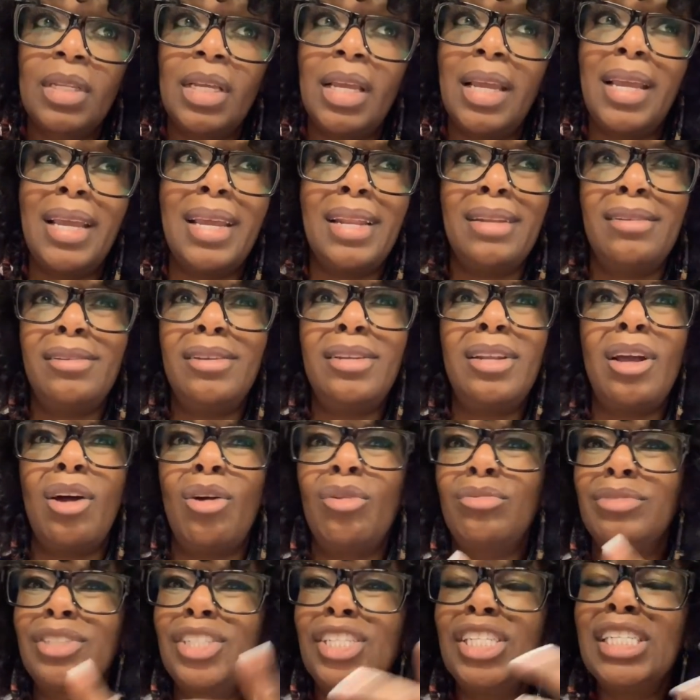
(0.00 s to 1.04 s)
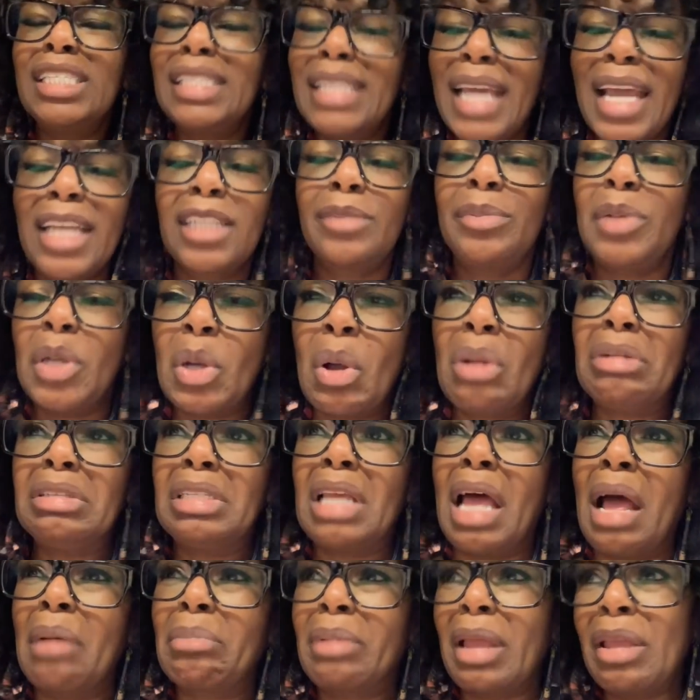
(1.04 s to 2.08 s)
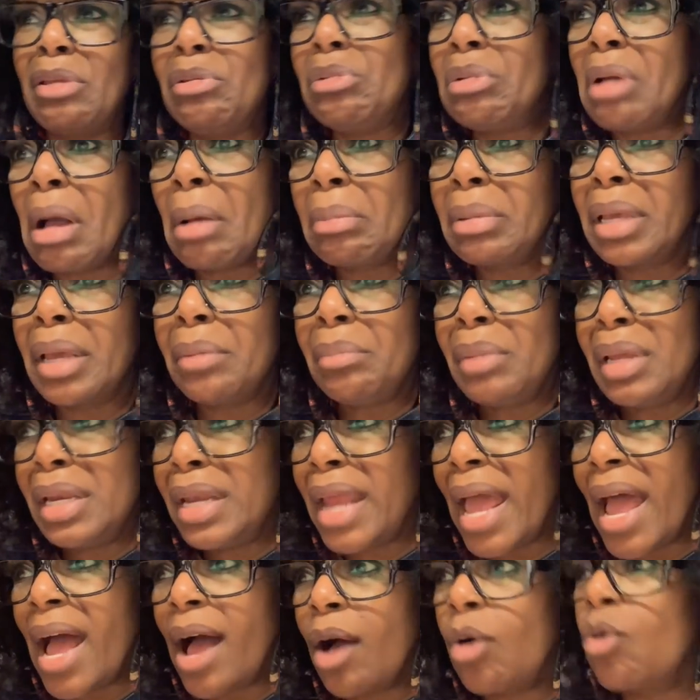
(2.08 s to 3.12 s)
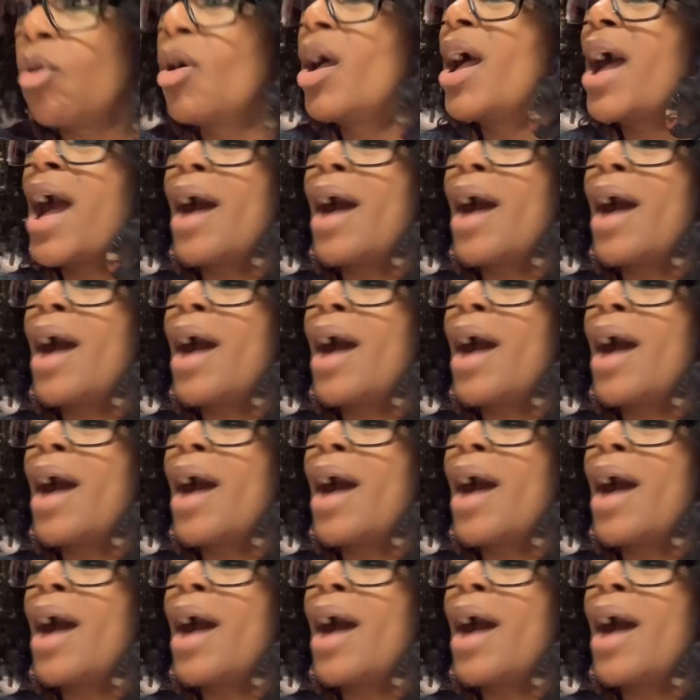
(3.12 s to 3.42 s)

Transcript: and you know, she texts me all the time, can you come get me now?